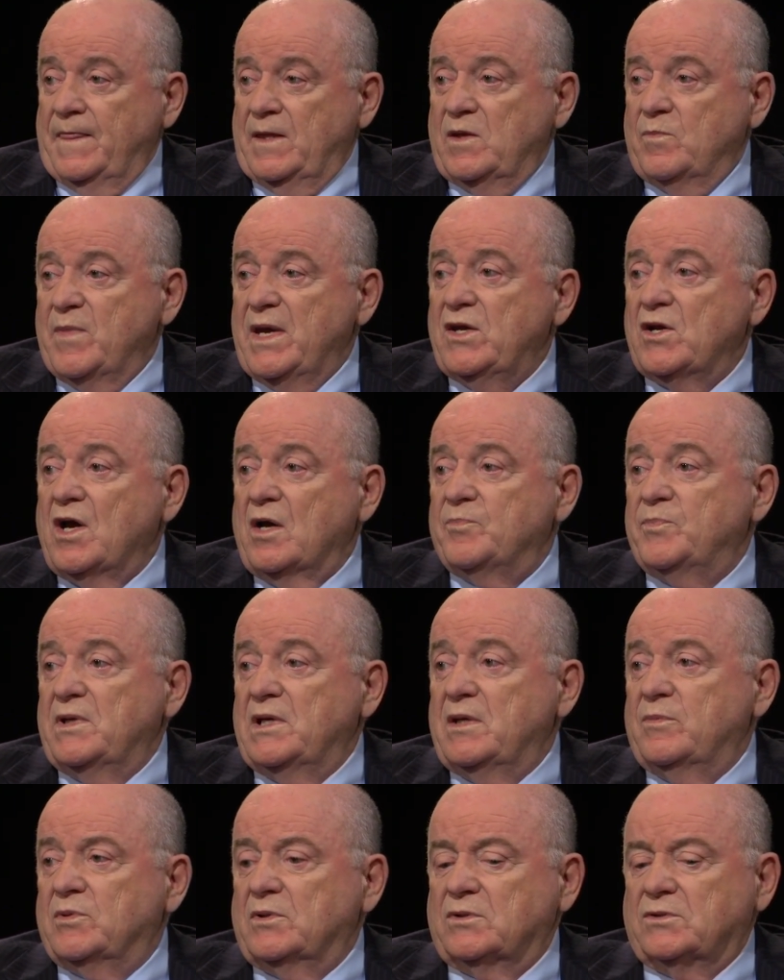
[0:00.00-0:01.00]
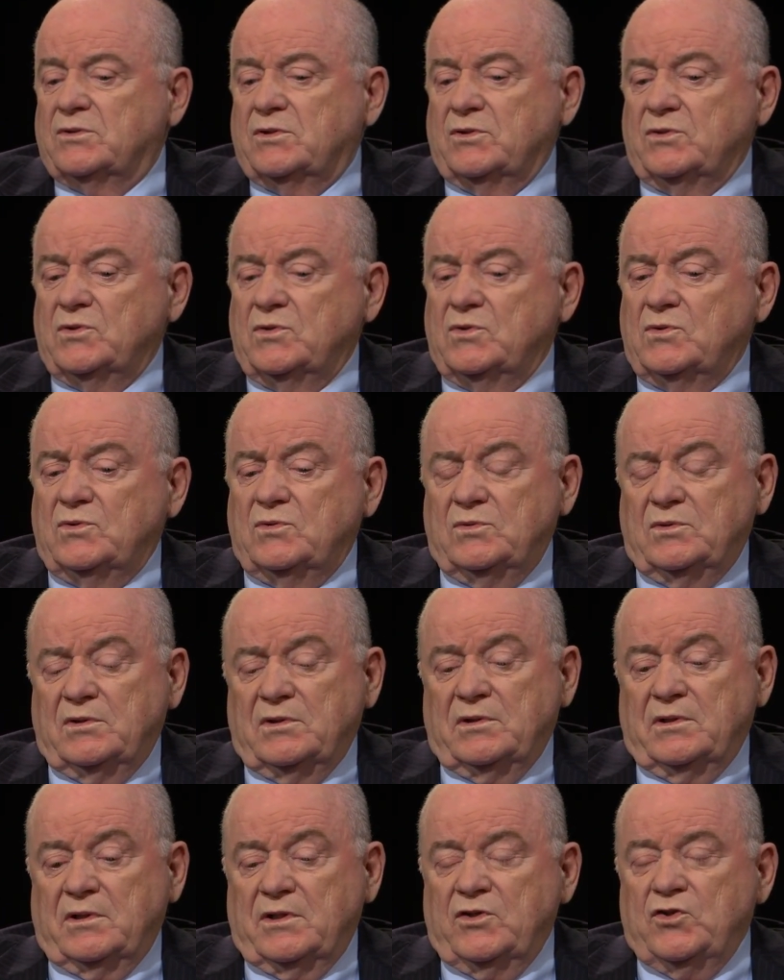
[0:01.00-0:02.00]
You may not be able to
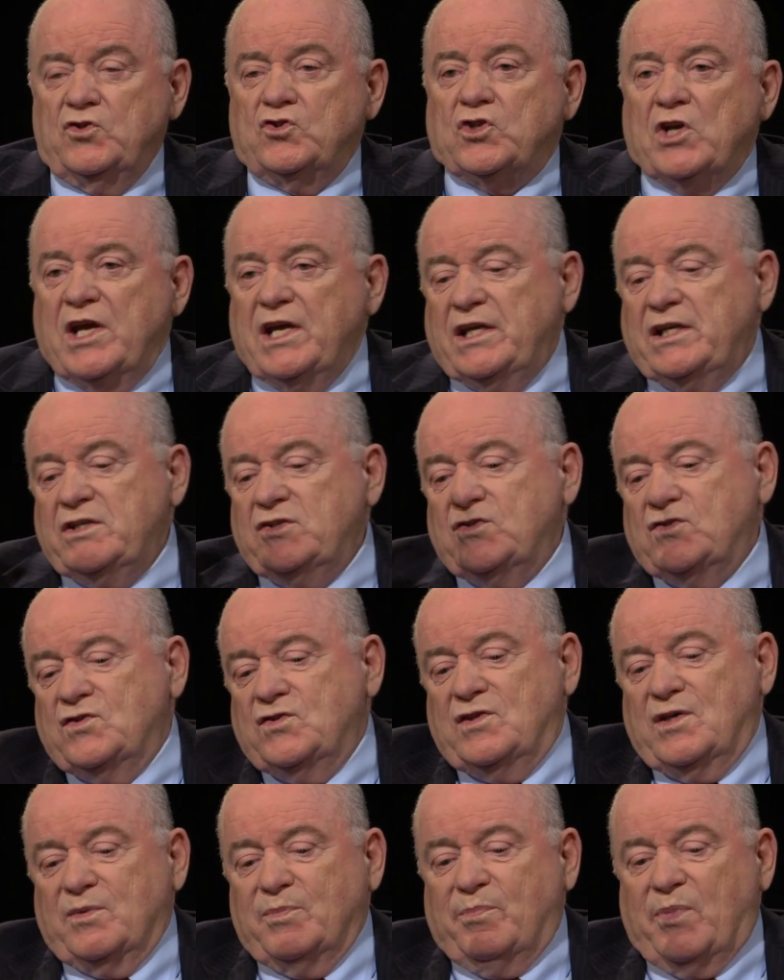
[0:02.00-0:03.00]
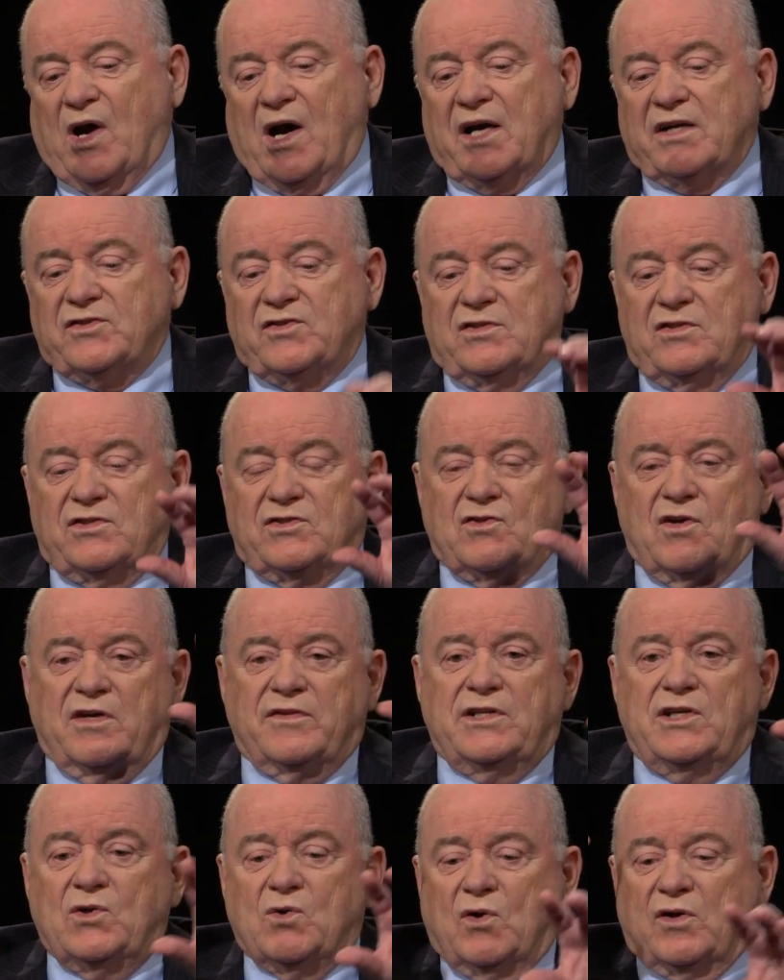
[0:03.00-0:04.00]
change the boxes
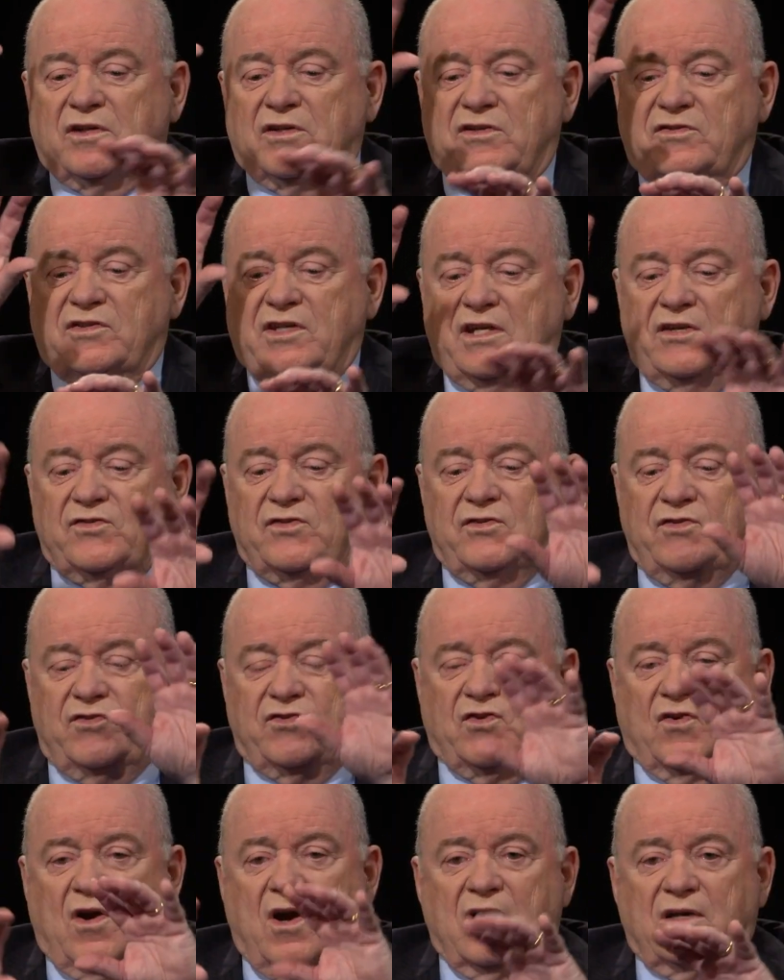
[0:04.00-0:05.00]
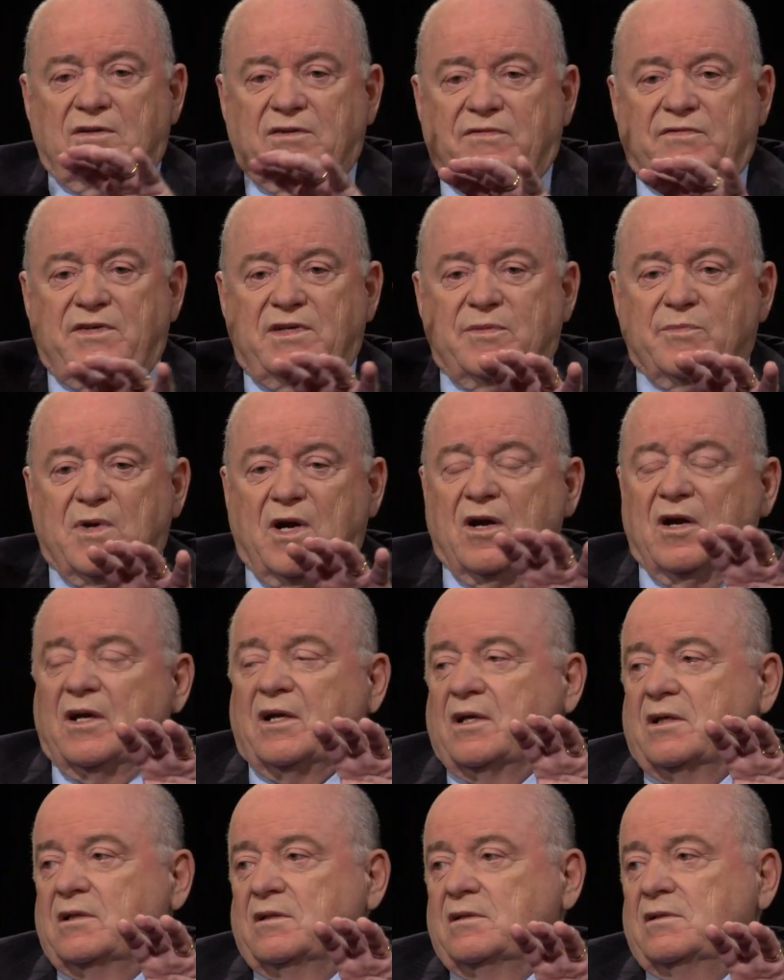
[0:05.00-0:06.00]
on the organization chart of the
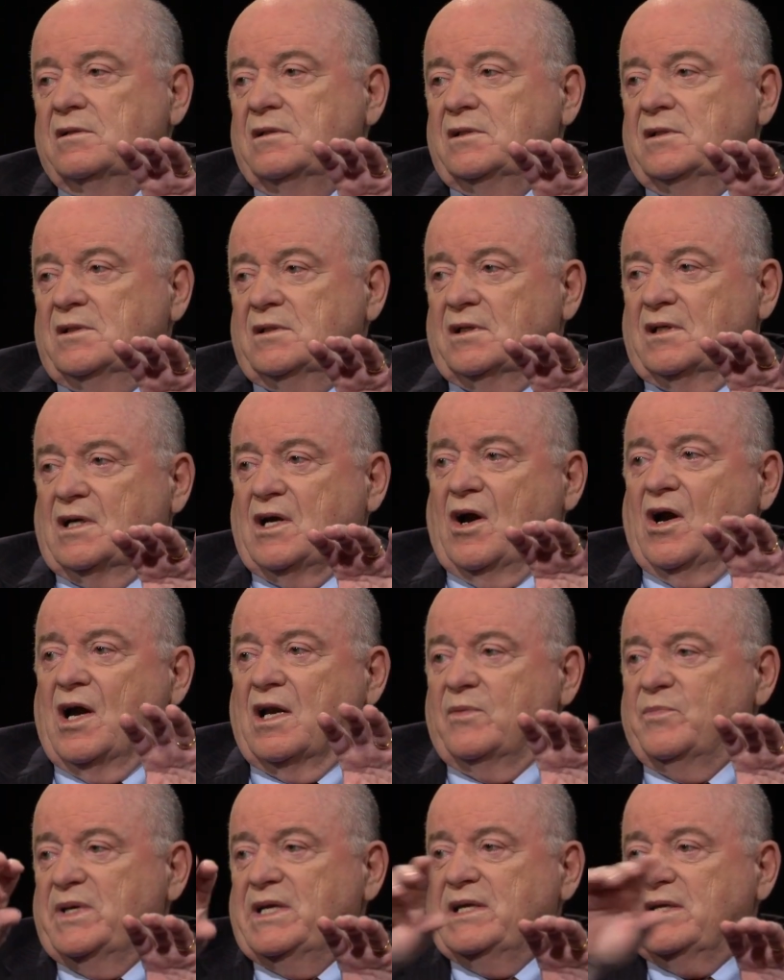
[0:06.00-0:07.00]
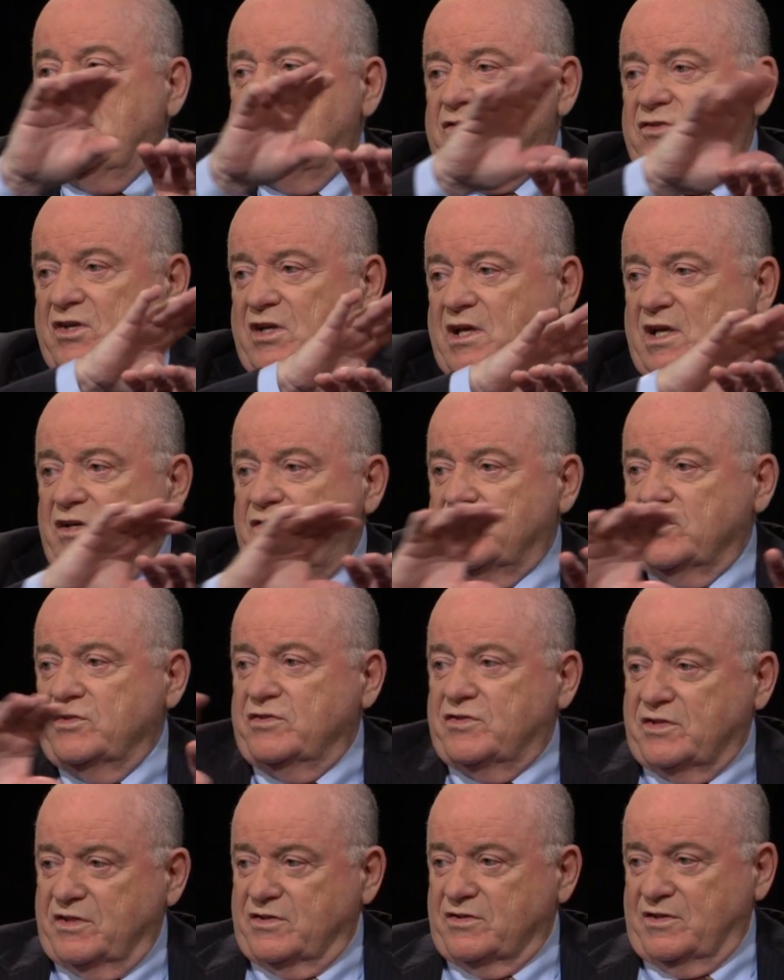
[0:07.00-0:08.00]
American economy and education
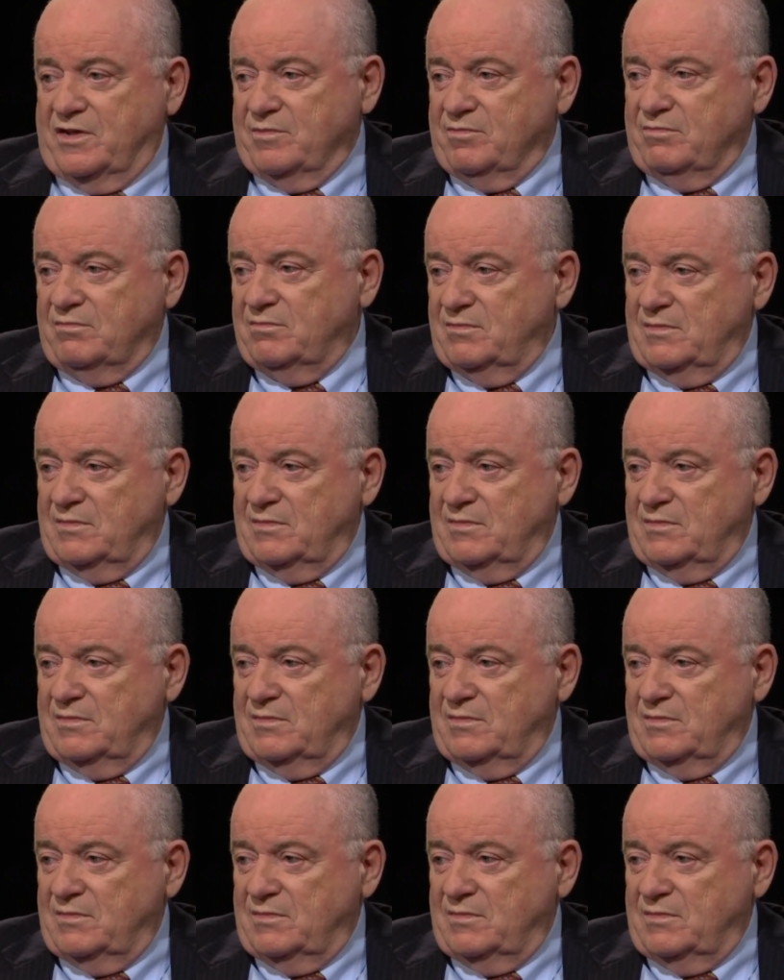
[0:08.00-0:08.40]
system,